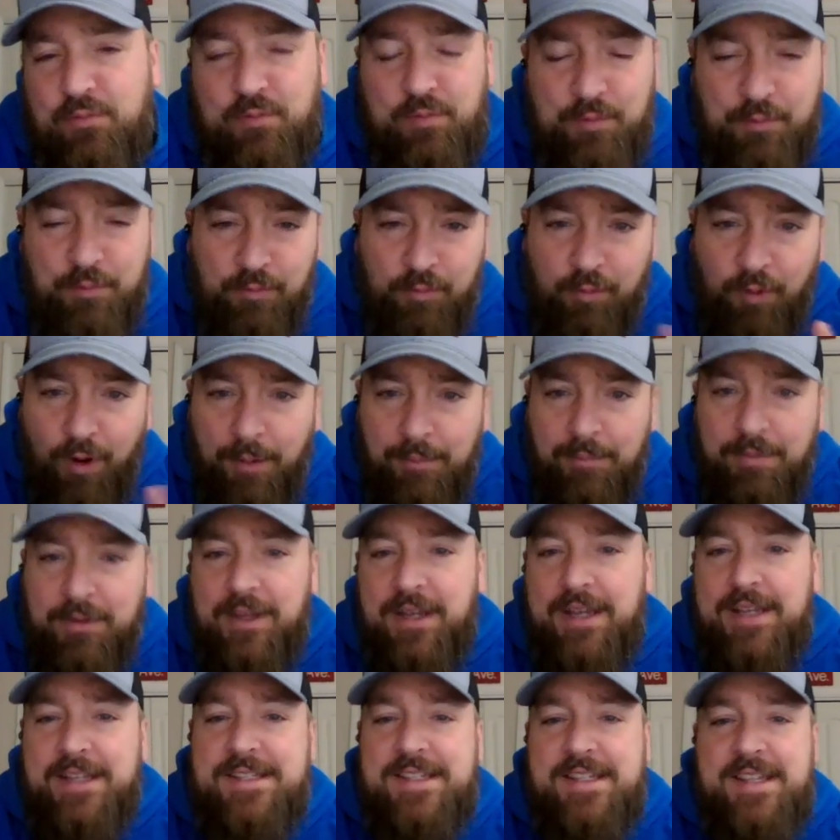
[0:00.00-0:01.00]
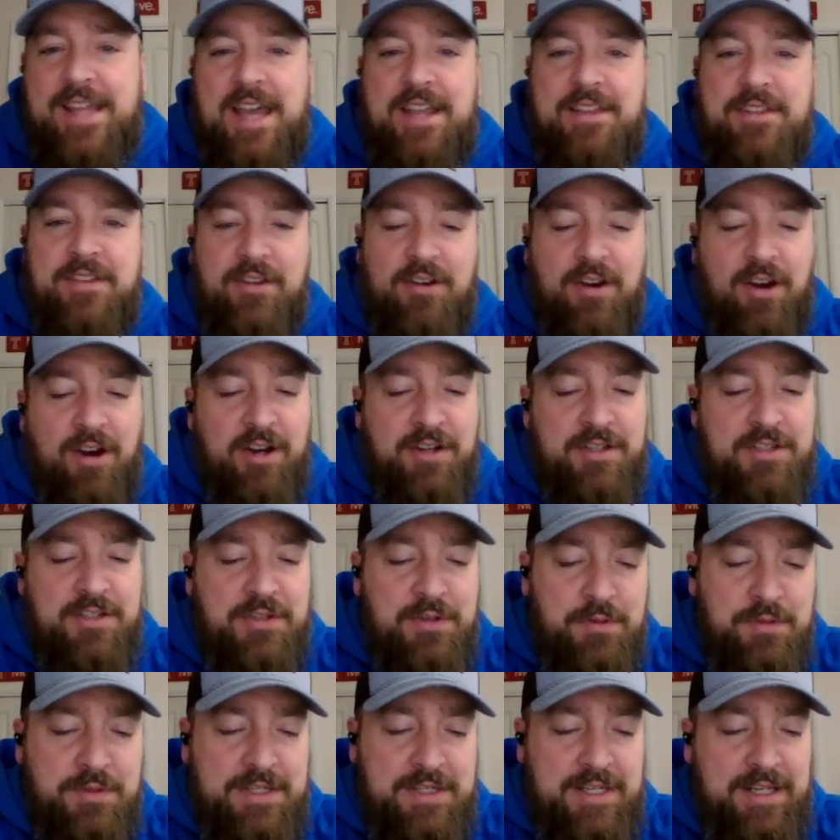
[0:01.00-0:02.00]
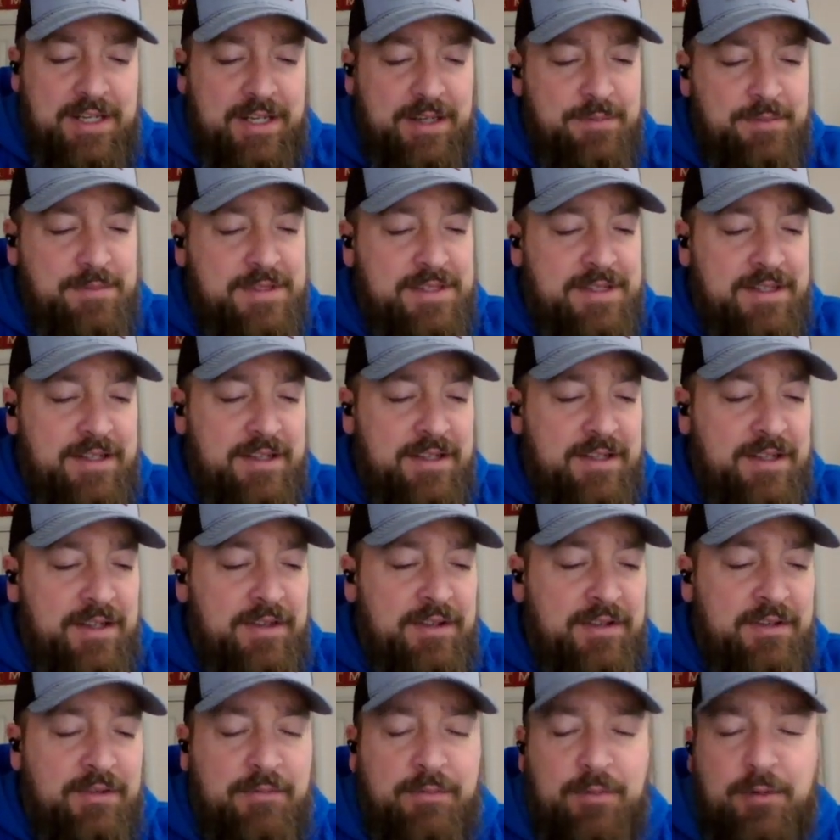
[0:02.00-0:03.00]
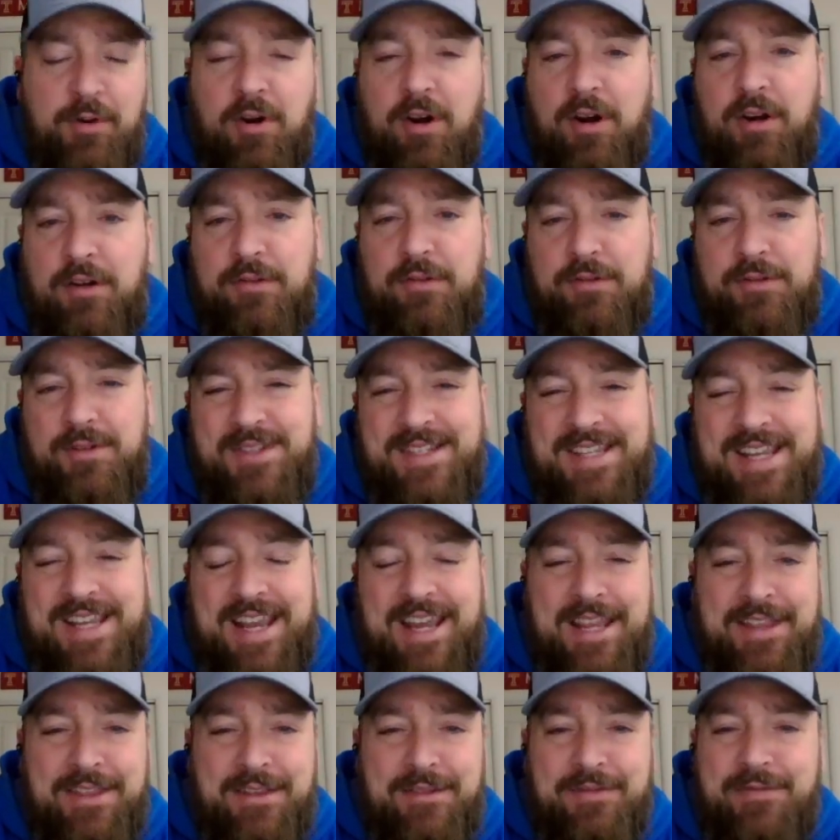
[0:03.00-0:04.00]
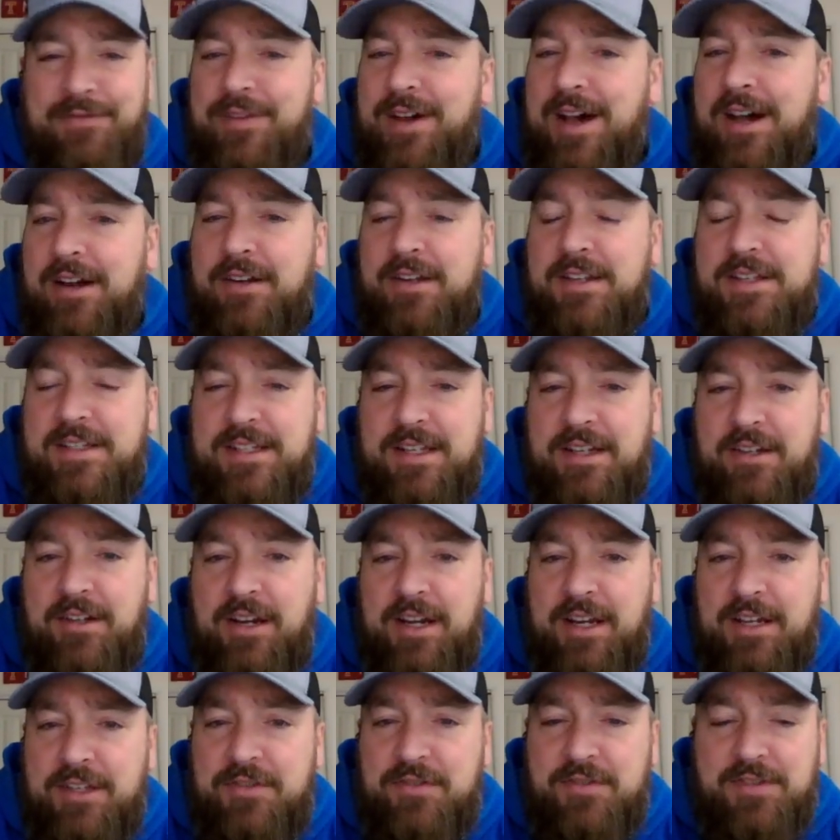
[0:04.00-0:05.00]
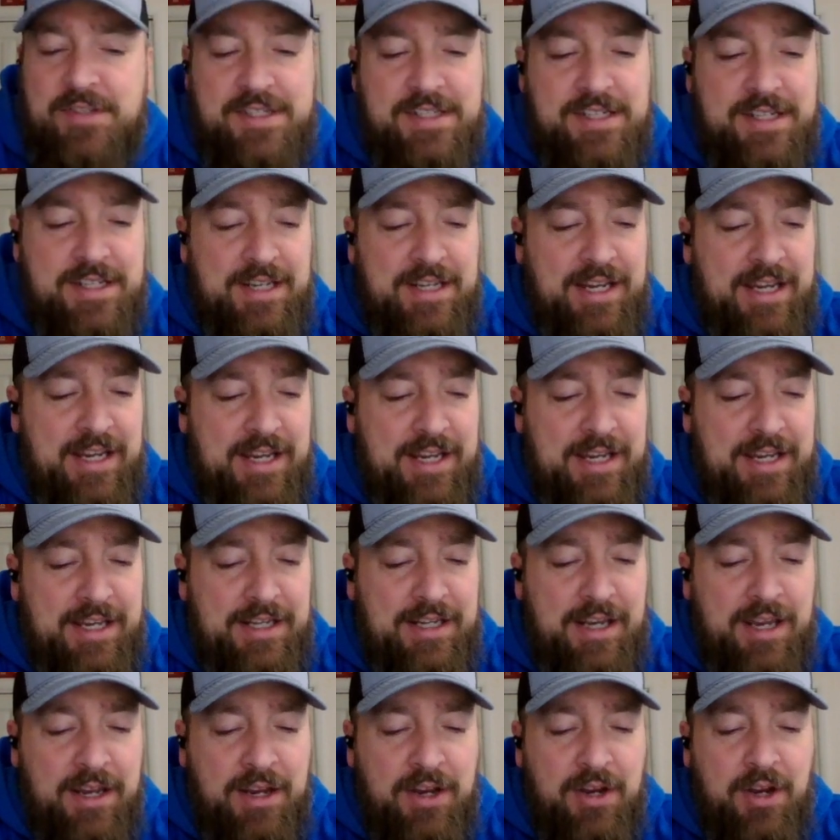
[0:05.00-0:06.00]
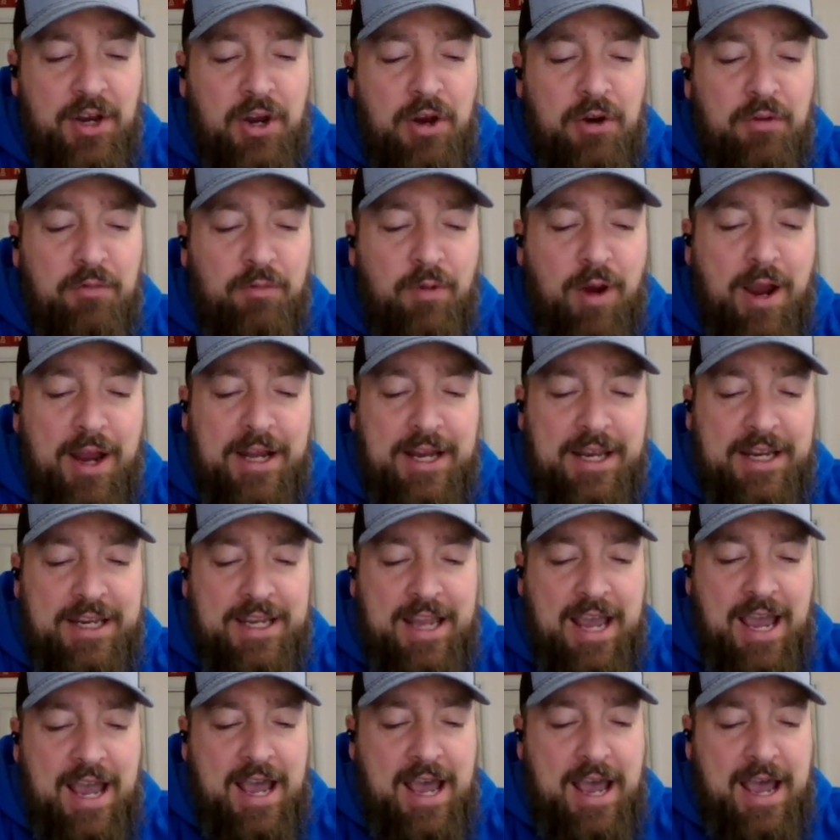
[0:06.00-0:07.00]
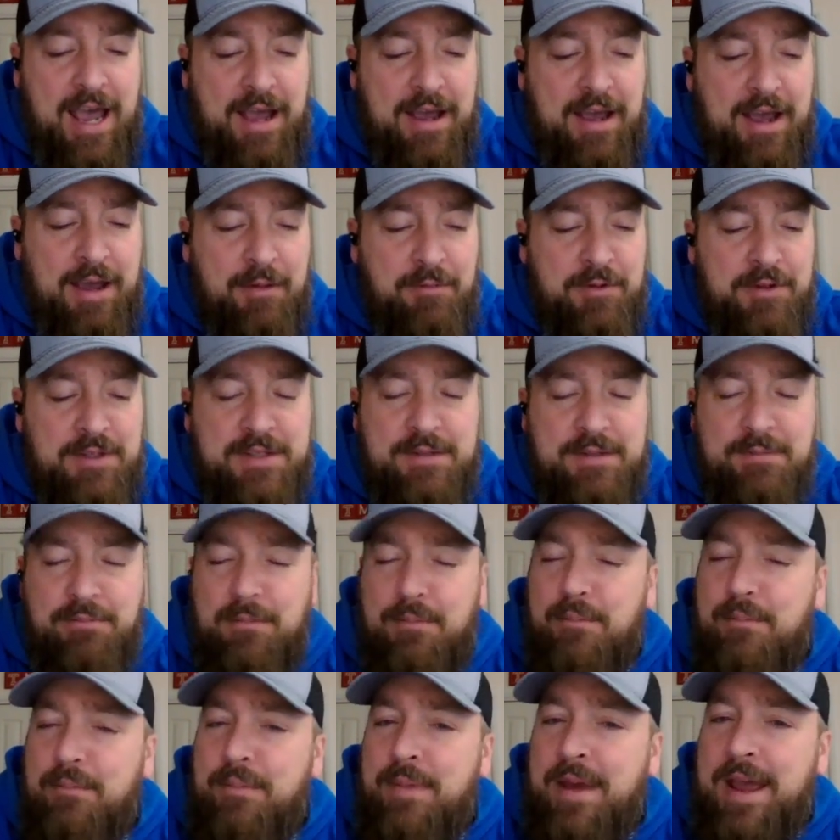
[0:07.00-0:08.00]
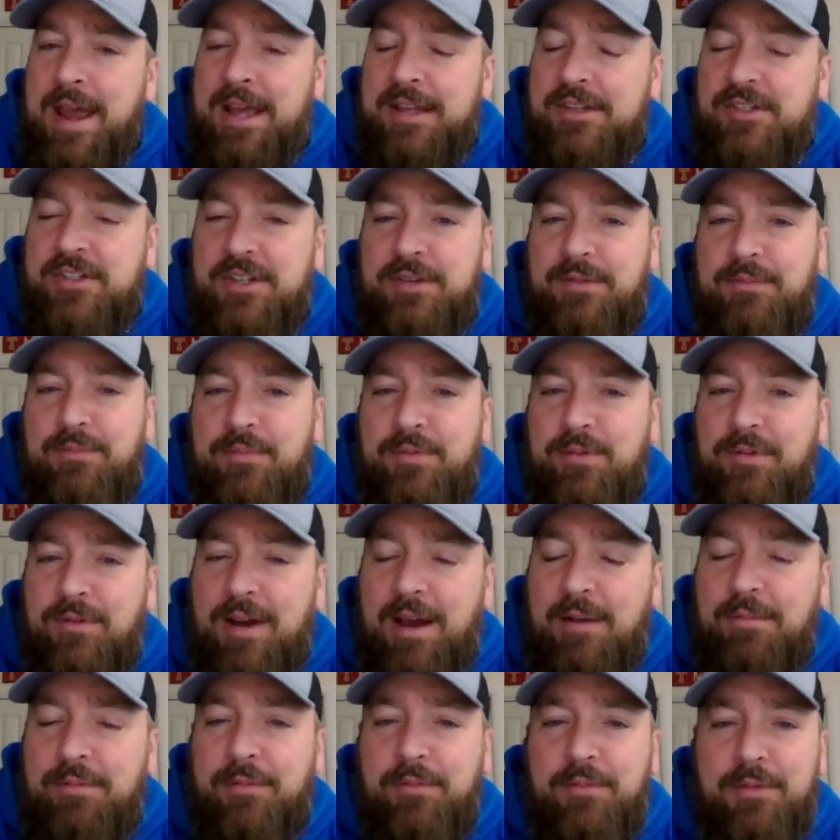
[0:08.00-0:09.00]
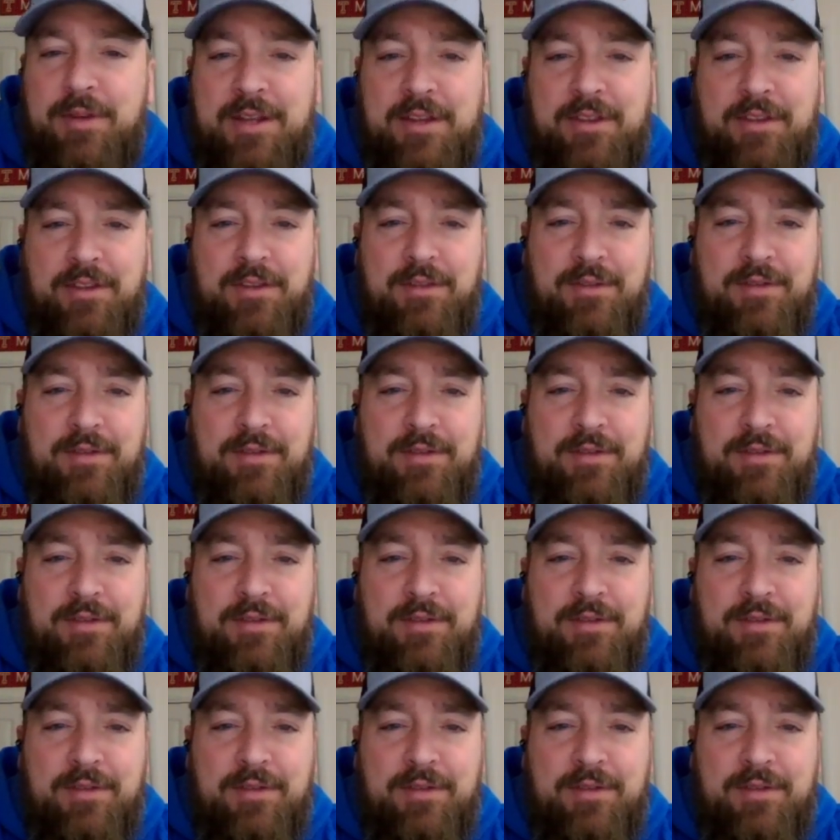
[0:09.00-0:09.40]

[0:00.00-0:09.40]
rumblings that there are 2 teams, the Cardinals and the Falcons, that are interested in Reddick. I would imagine probably